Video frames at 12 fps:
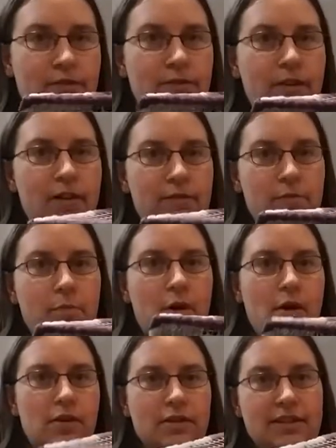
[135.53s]
fluff
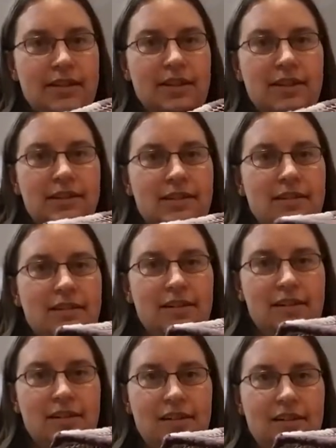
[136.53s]
balls in it
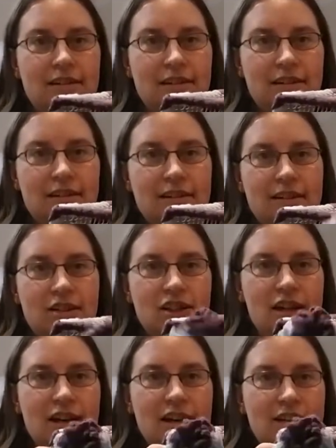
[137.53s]
that
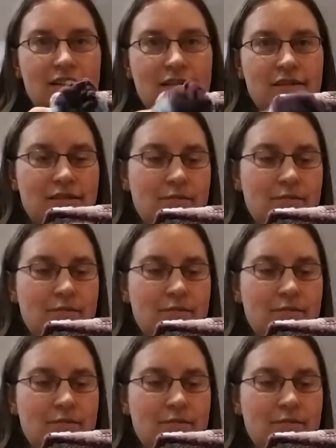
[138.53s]
she can